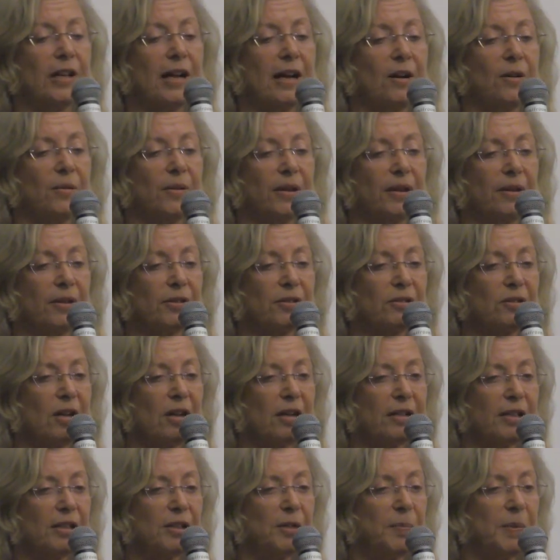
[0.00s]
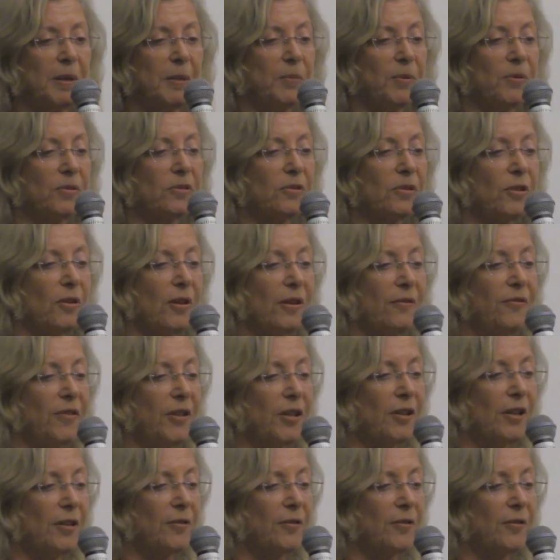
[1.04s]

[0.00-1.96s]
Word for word: out when I was talking to people, so I figured